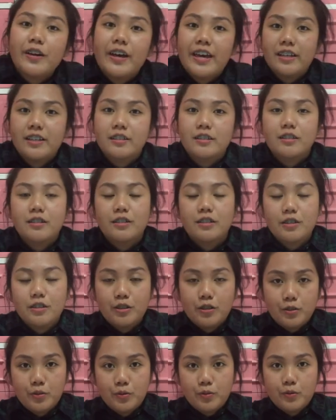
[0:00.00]
and
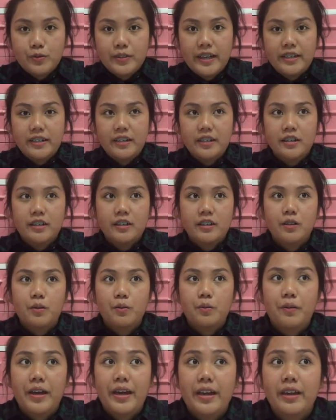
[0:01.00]
you getting in the
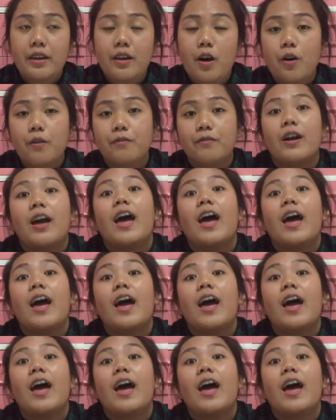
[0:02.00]
way of